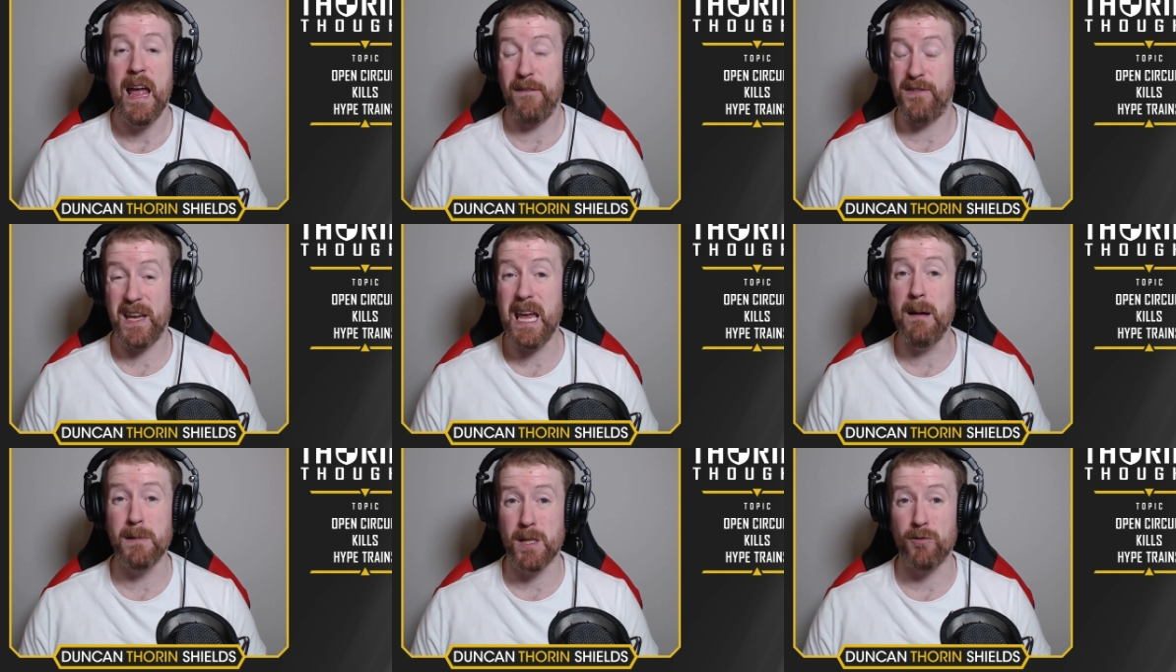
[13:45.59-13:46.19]
If
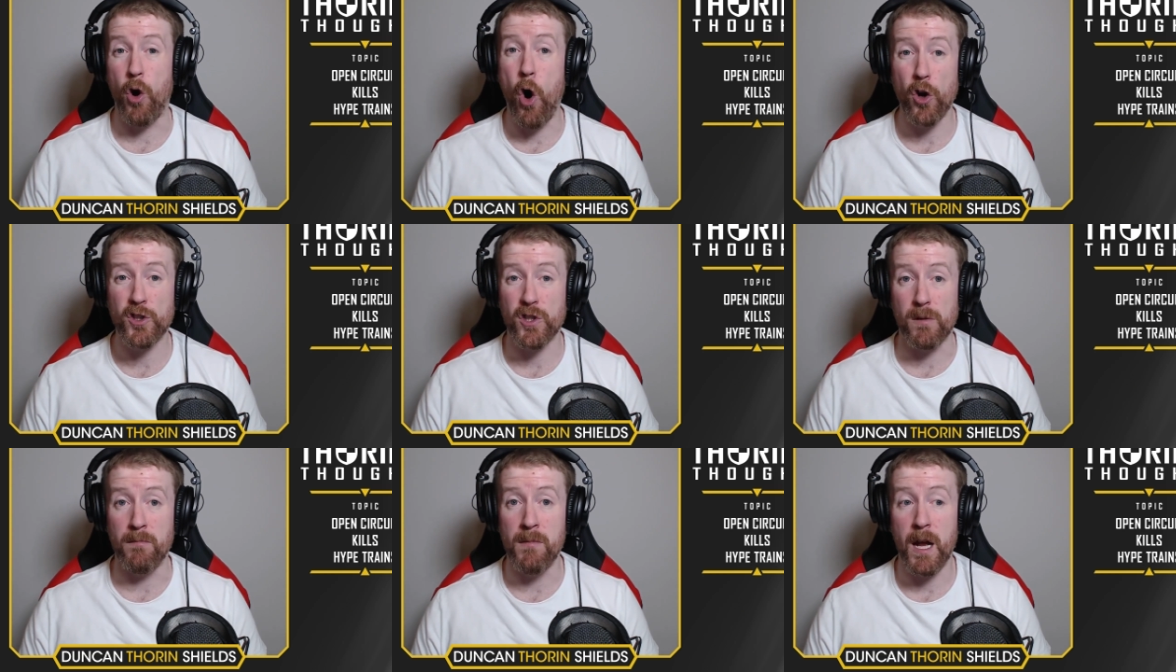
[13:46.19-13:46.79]
the games are
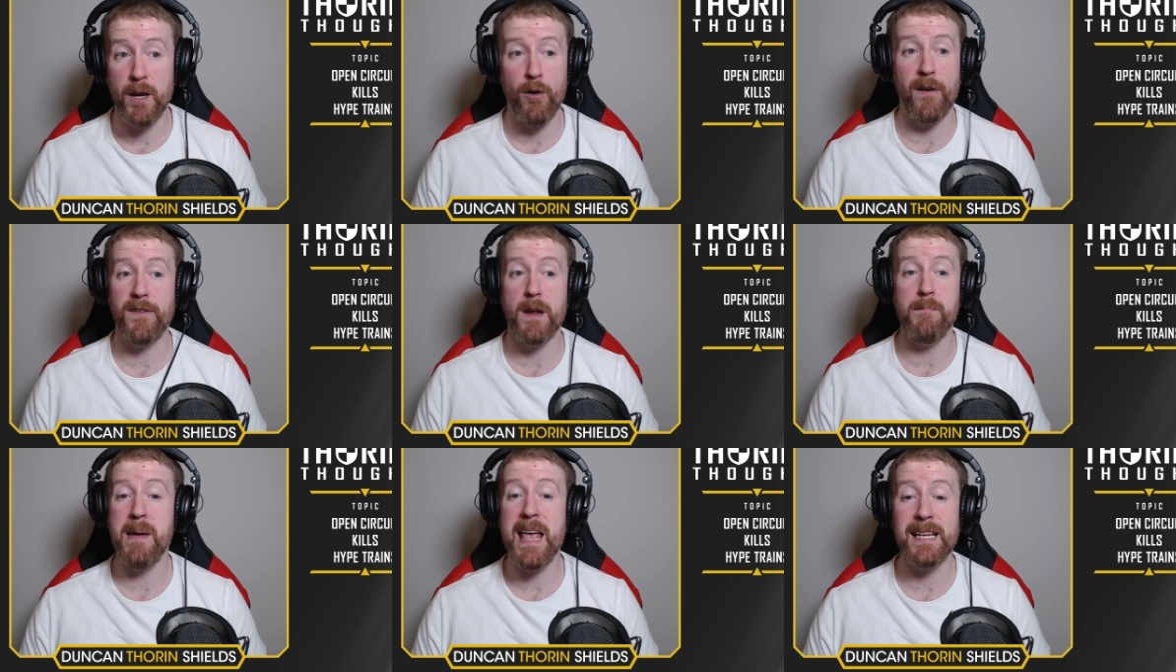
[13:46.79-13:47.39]
awesome and you're
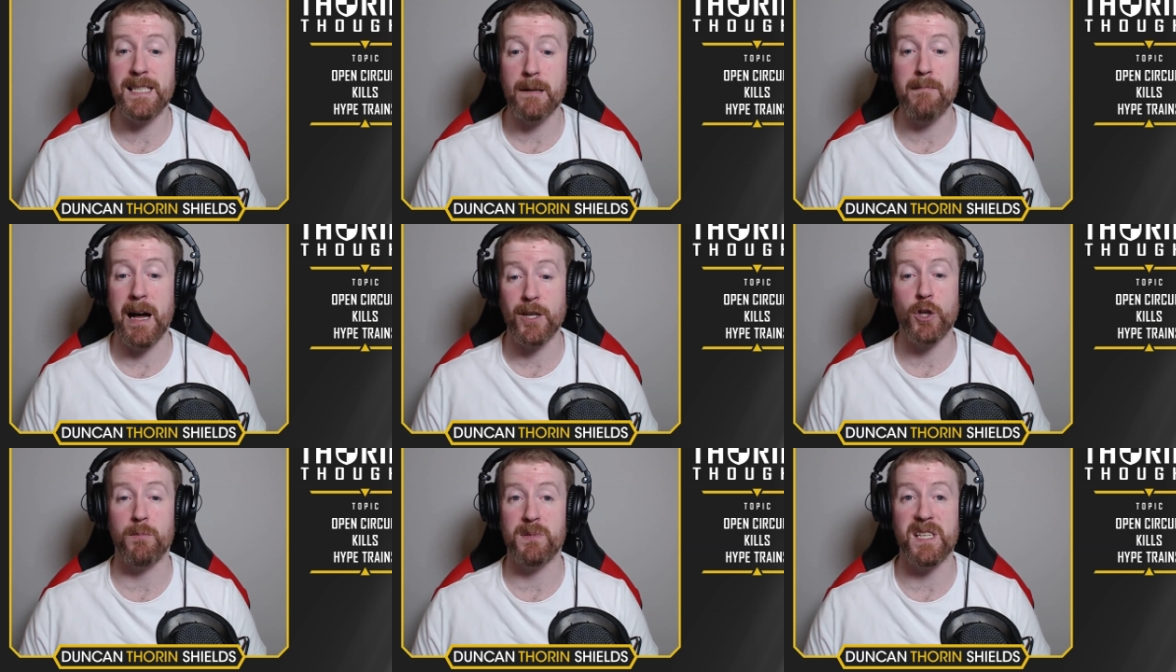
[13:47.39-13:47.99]
having amazing
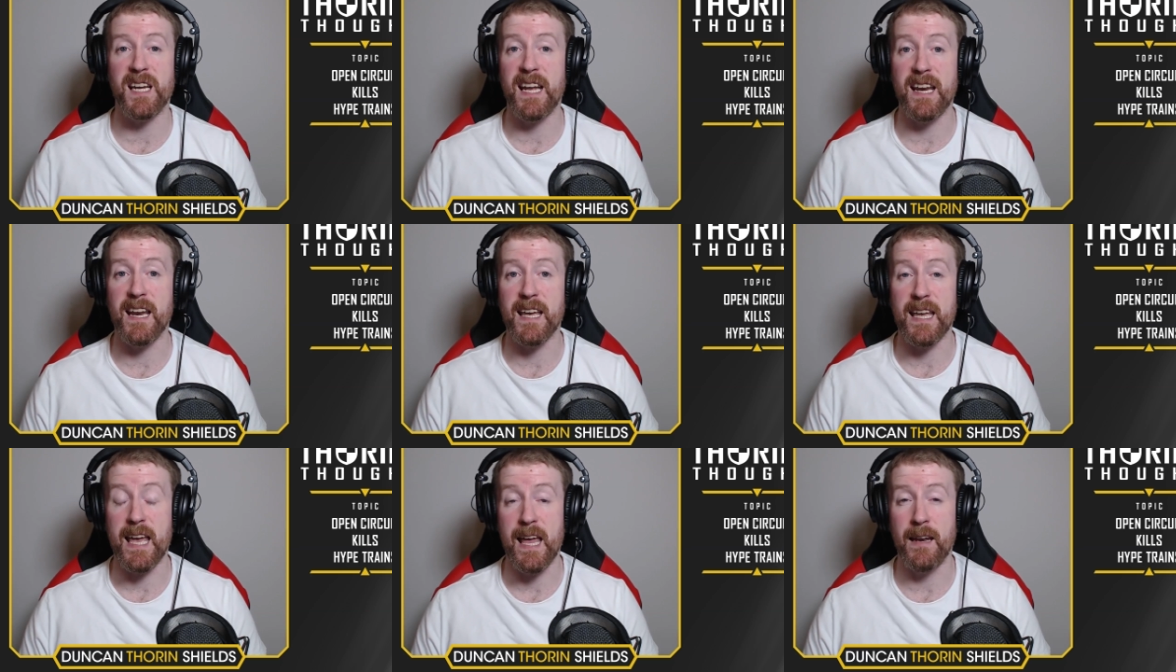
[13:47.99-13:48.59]
matchups again
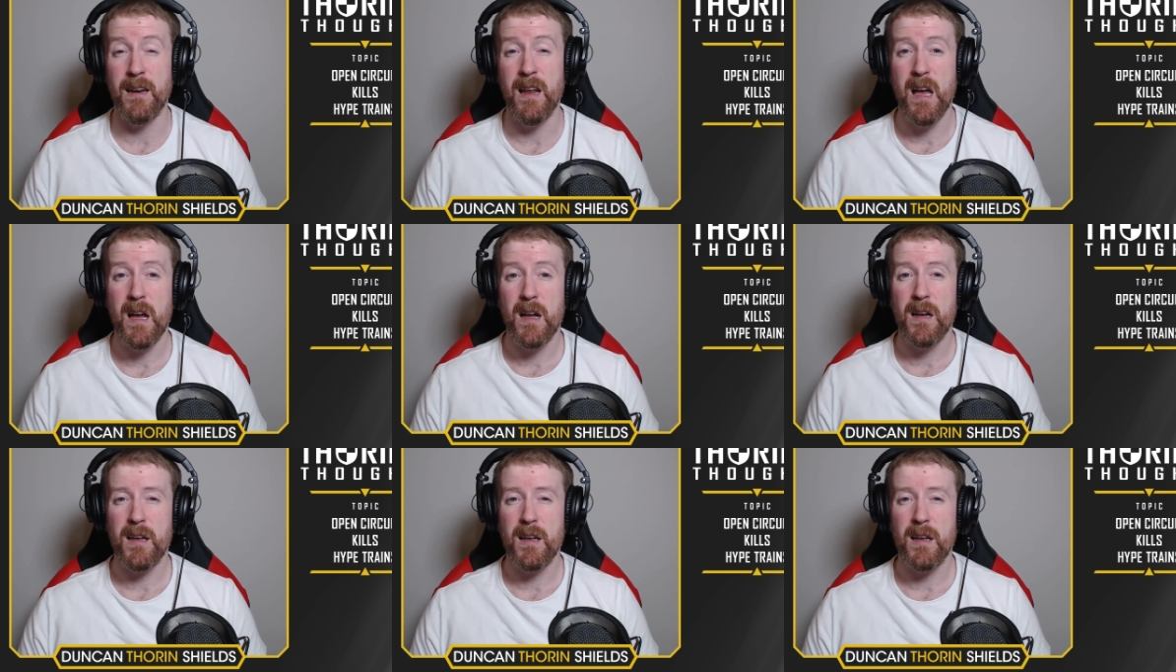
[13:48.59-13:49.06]
and again,